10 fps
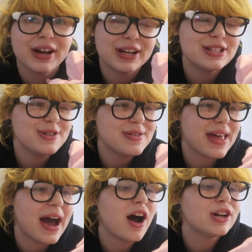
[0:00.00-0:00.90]
We're gonna do
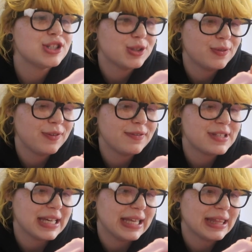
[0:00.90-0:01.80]
that on June
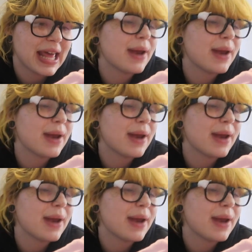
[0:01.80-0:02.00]
15th,